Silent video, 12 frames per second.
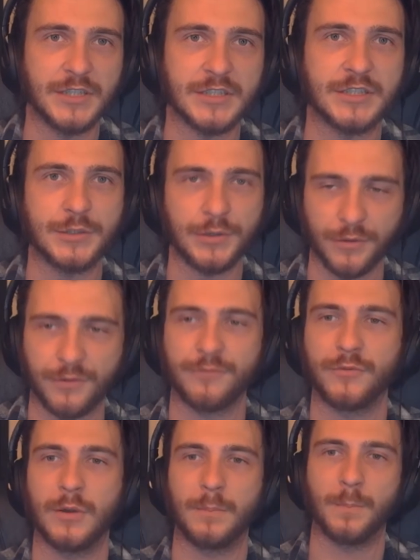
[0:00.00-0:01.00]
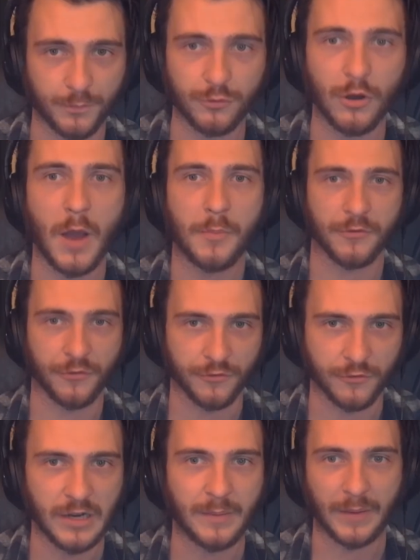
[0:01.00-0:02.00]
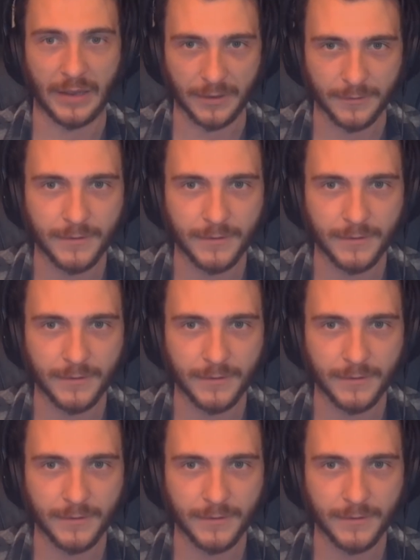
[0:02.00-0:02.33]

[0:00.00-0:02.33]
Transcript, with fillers: chills from proper screaming,